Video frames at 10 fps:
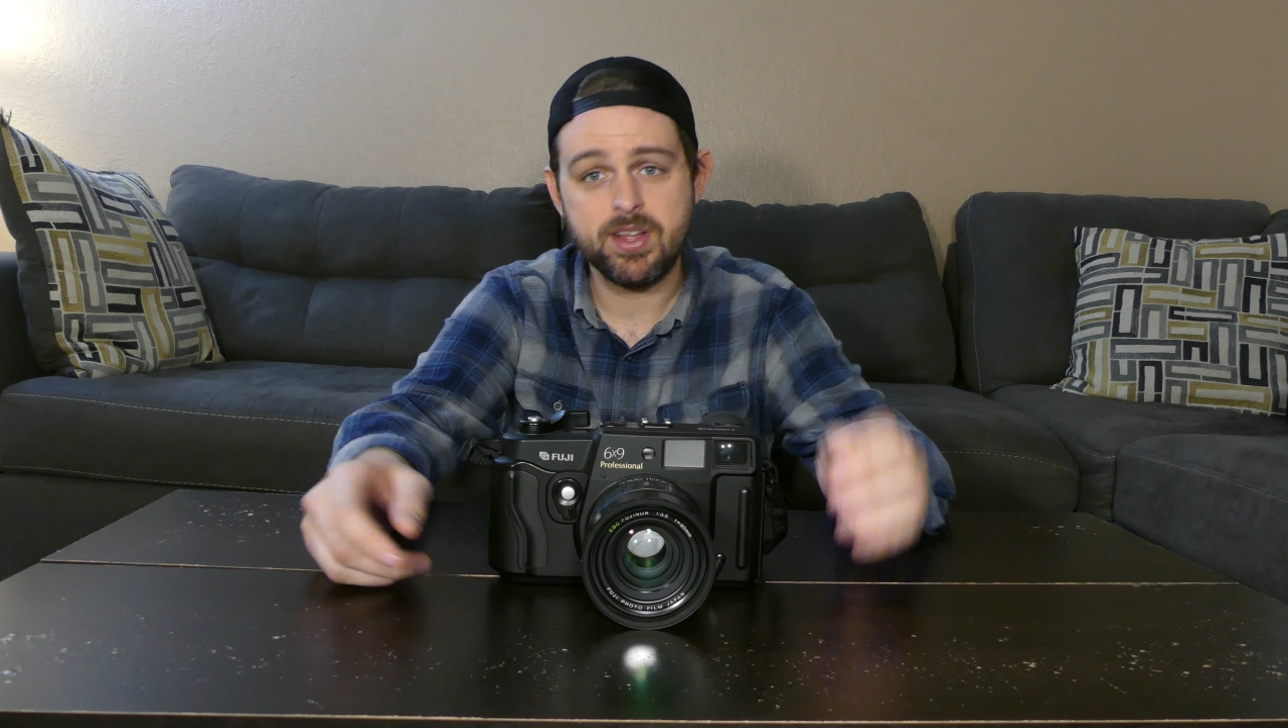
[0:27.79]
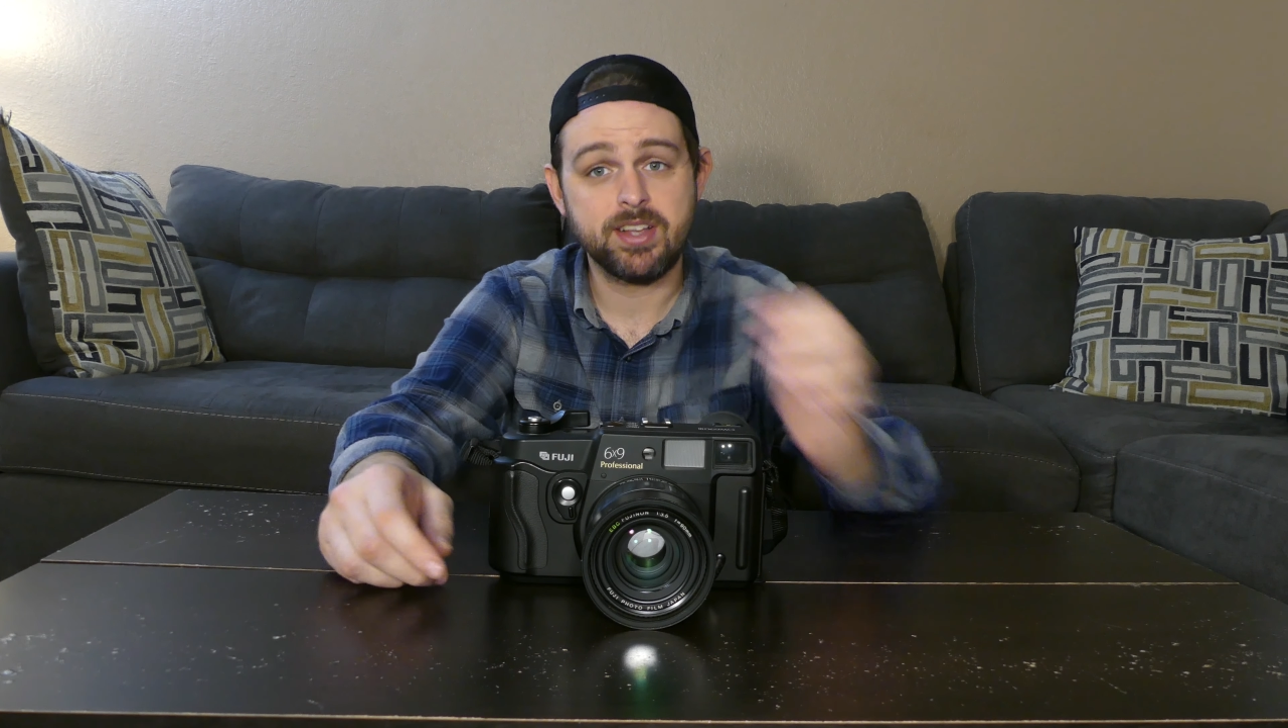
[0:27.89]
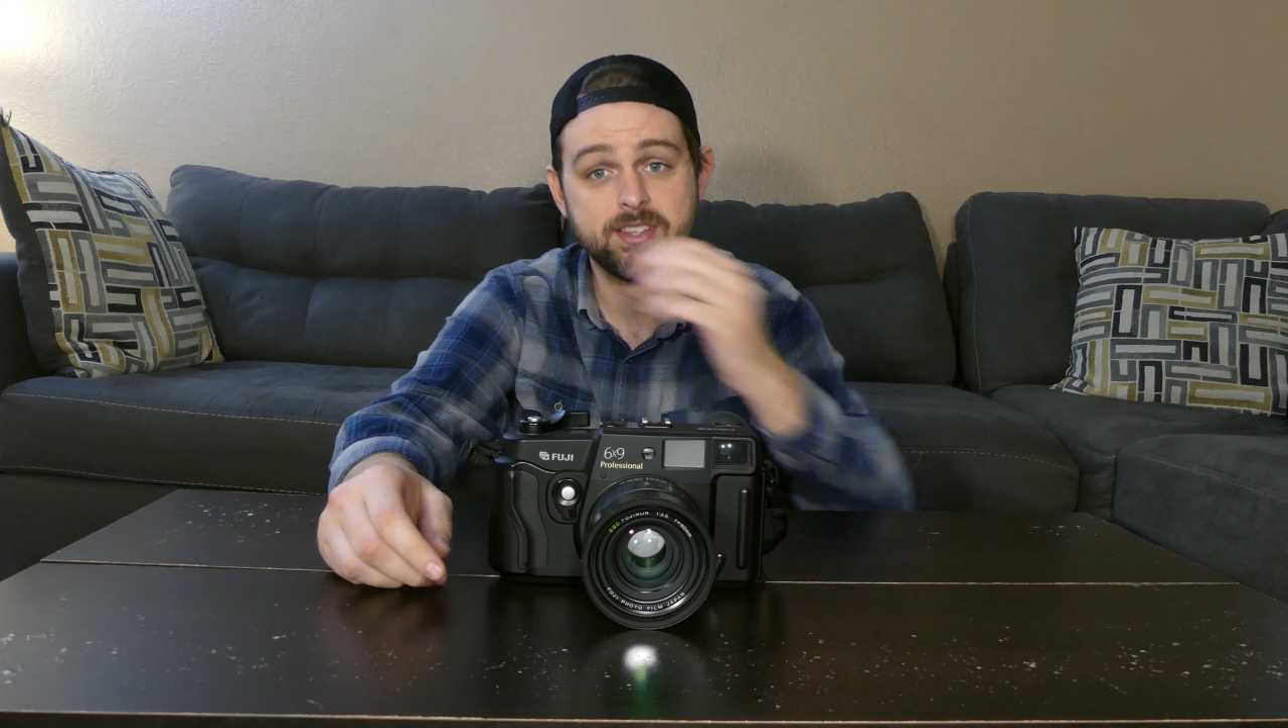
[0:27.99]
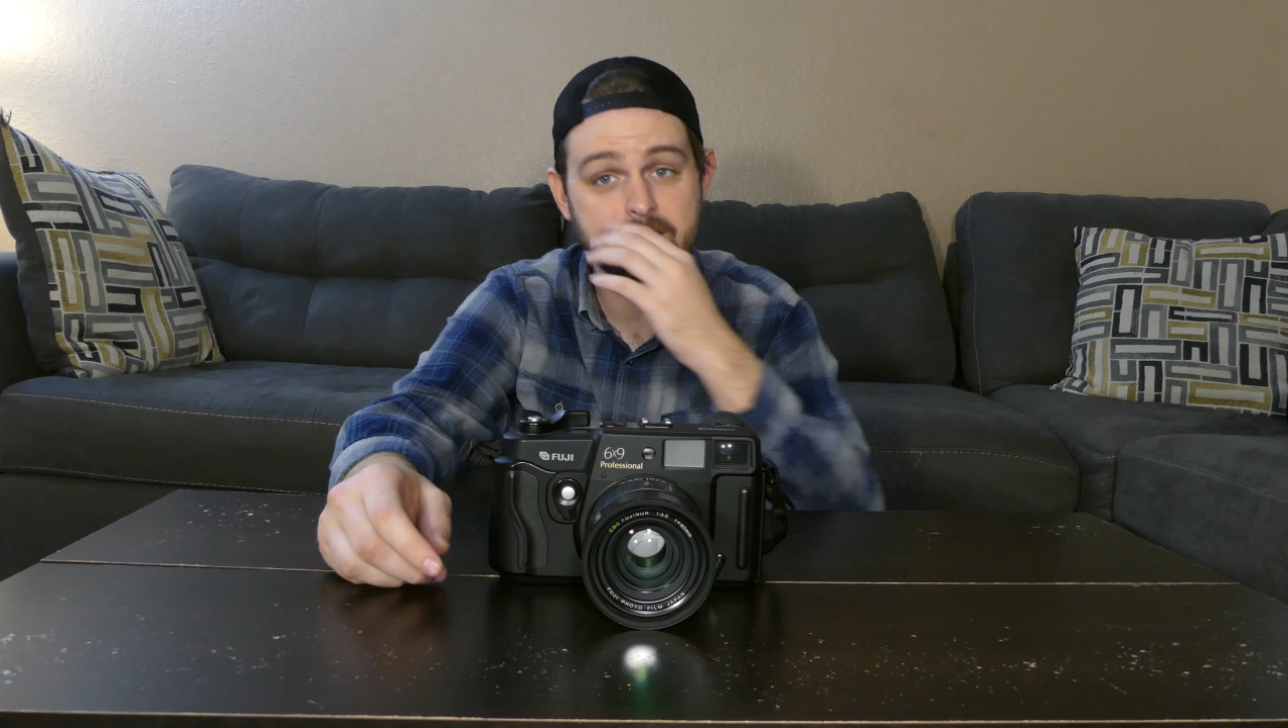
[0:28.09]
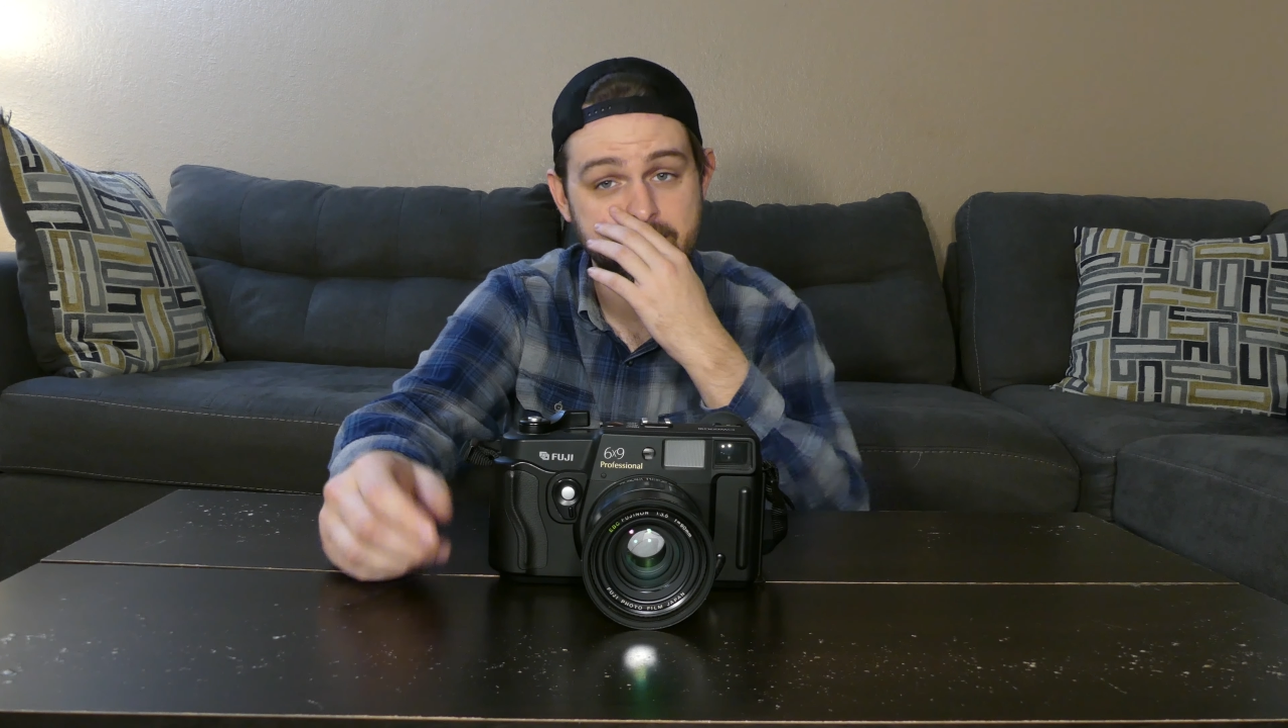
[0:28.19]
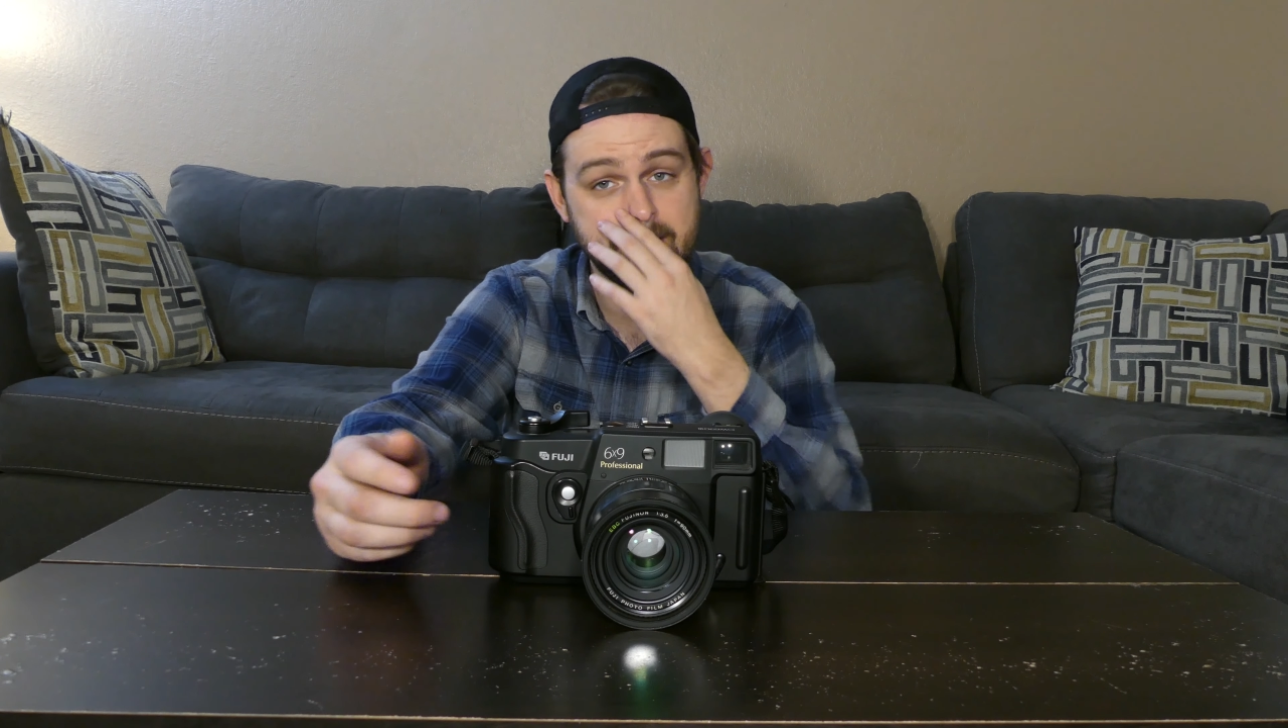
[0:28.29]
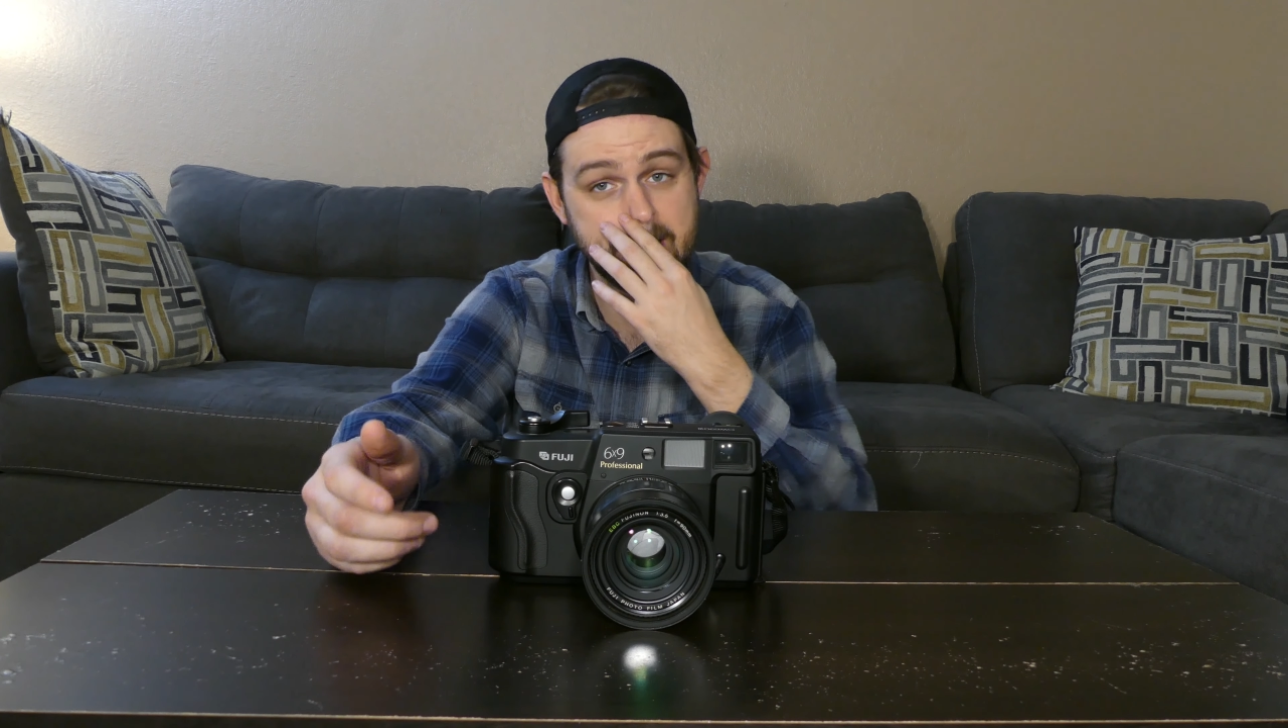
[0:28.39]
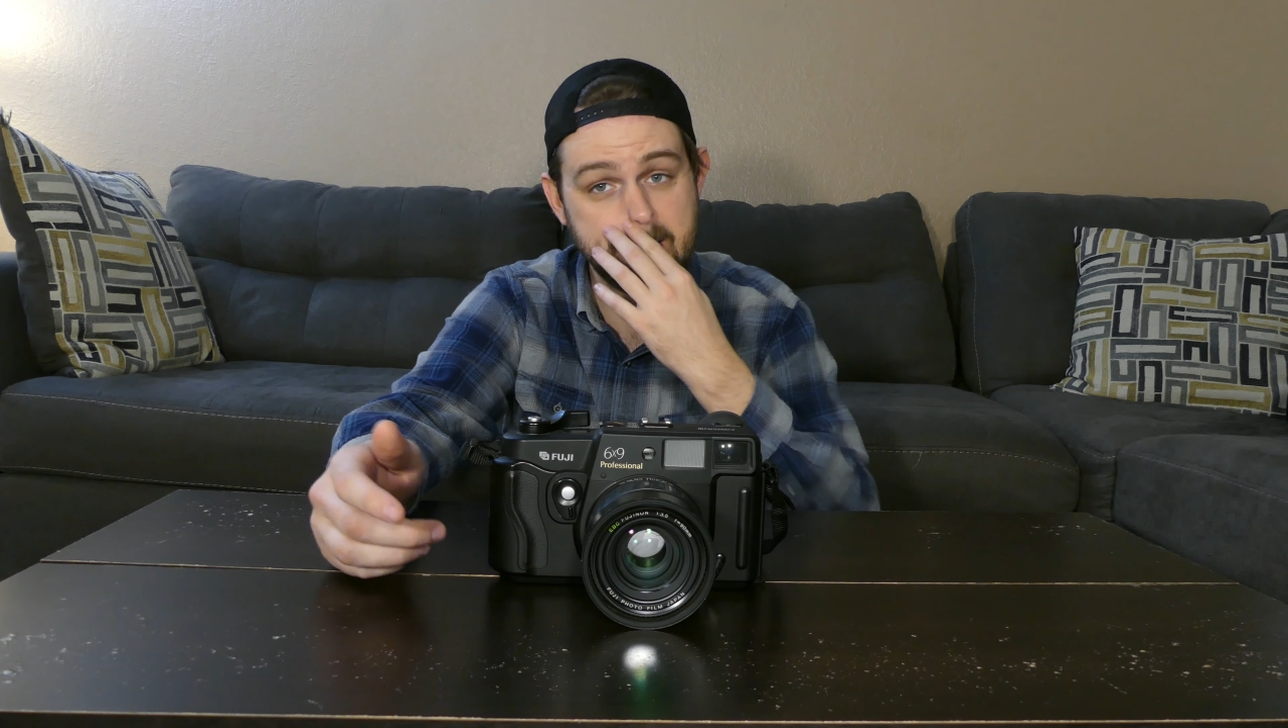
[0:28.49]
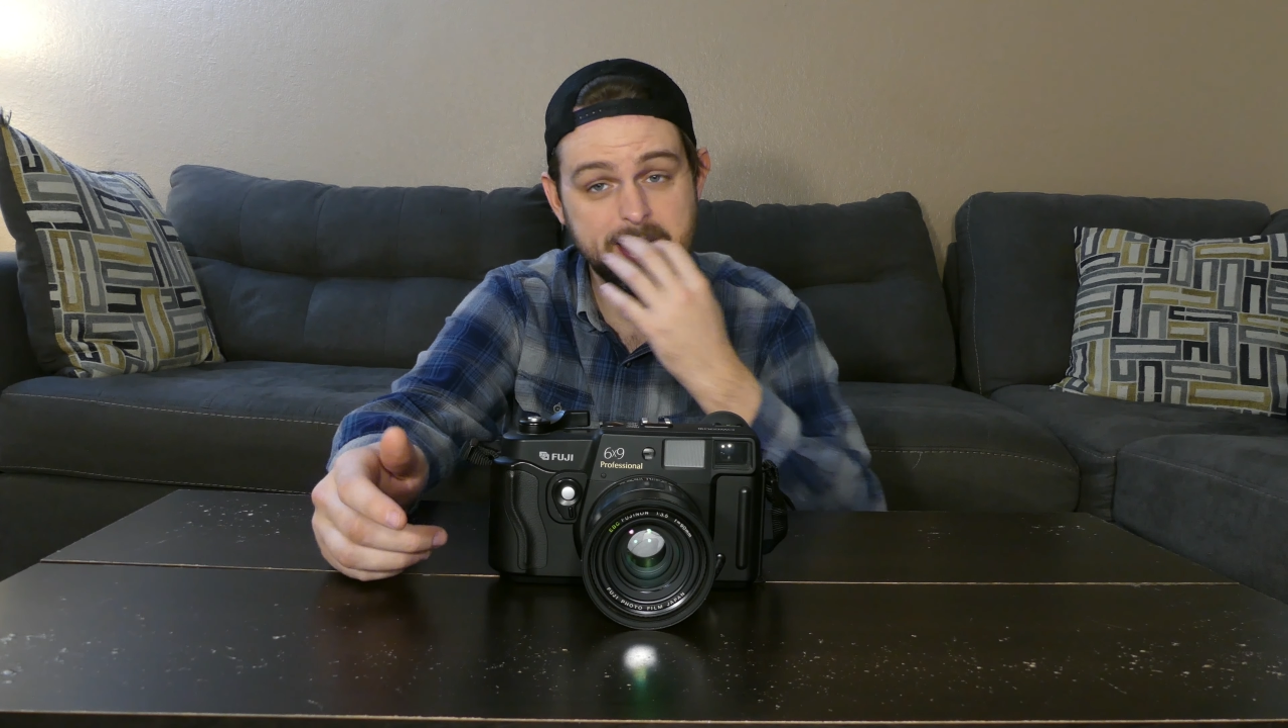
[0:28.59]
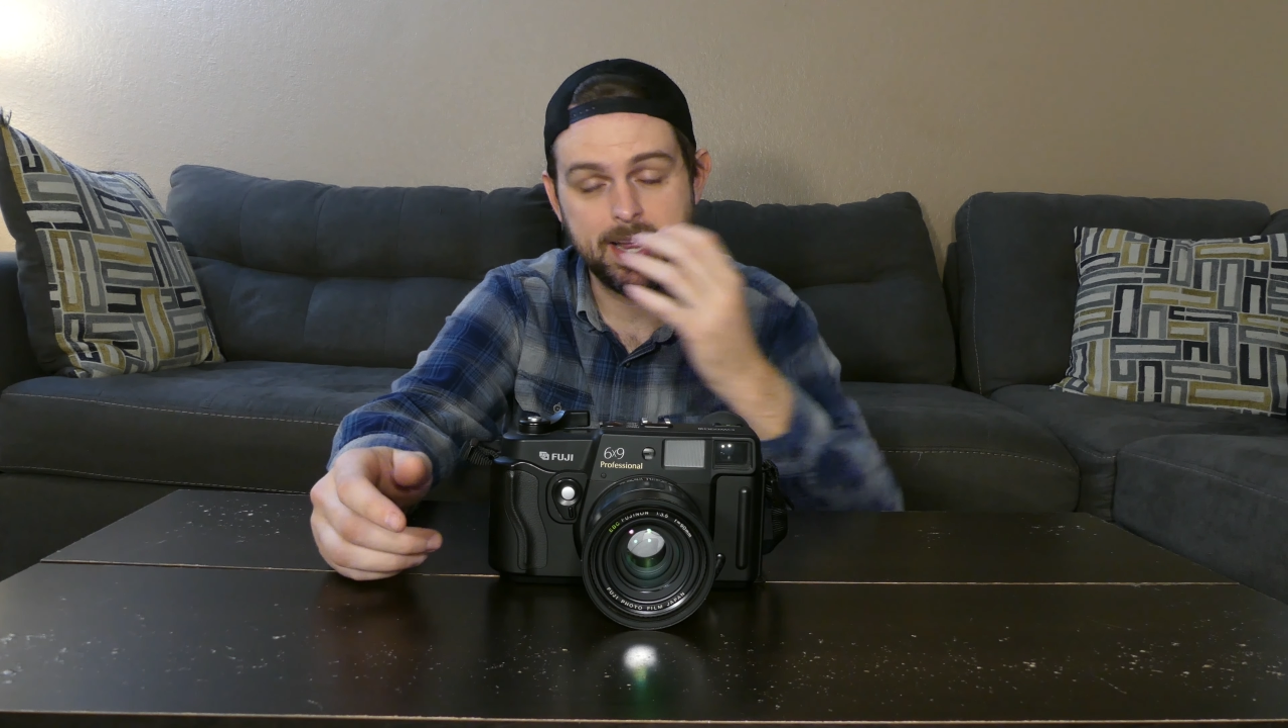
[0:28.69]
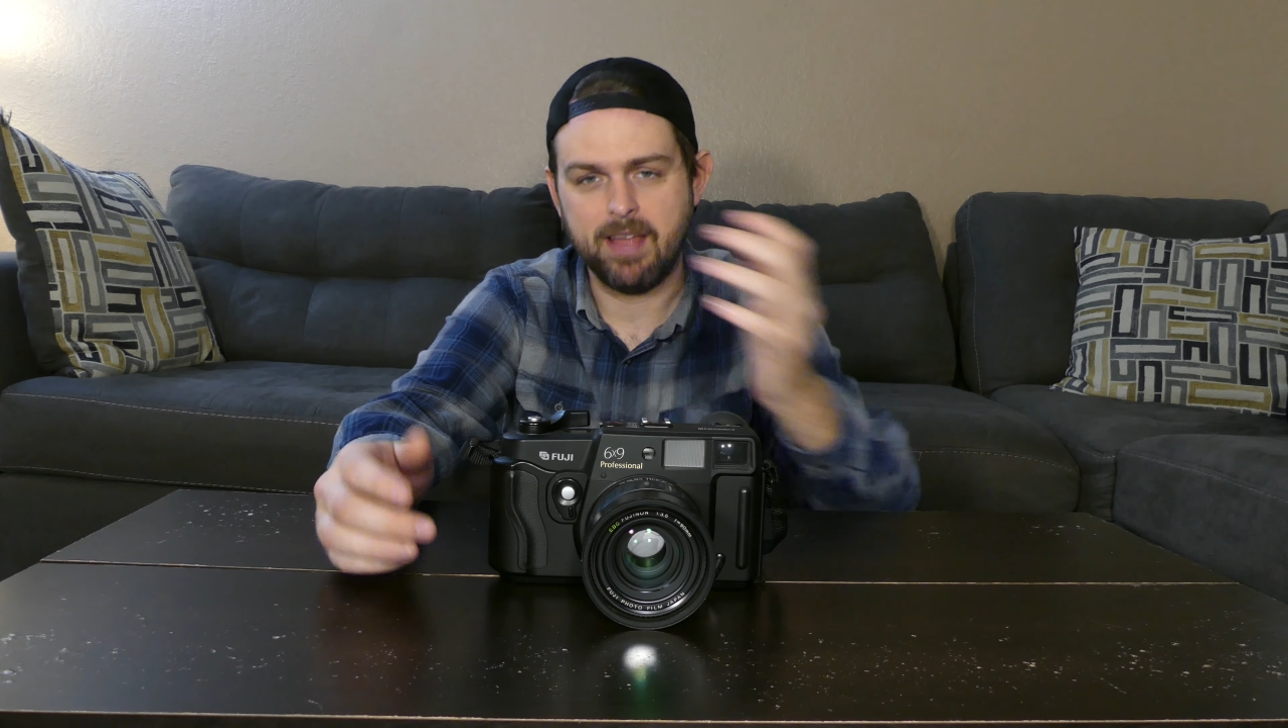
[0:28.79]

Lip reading: you get 16,